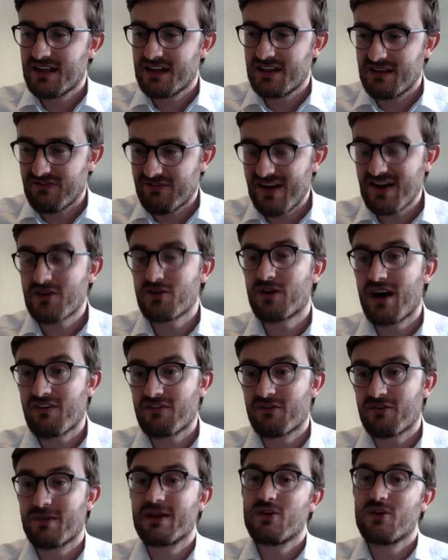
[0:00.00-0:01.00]
the federal
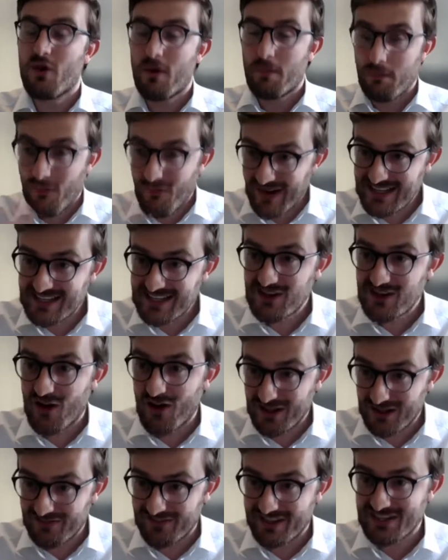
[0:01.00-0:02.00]
government, who appoints
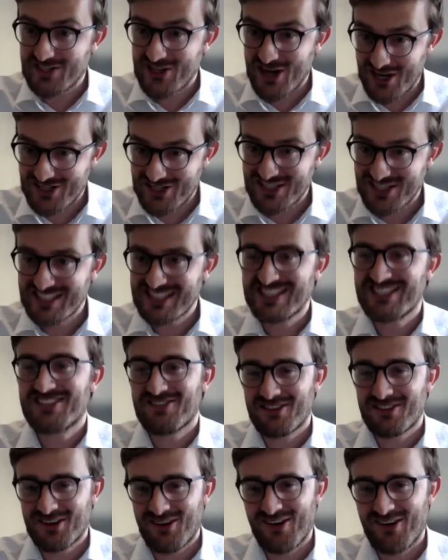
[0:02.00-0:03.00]
all of the judges
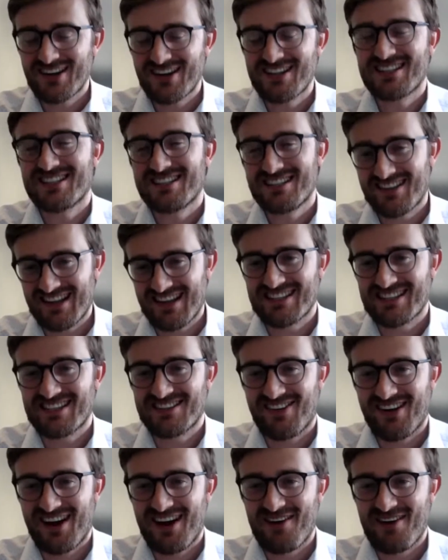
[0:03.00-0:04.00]
to the courts, so this is
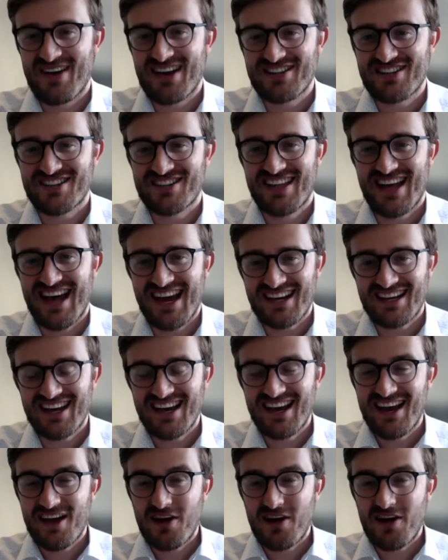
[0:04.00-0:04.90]
where I mentioned that,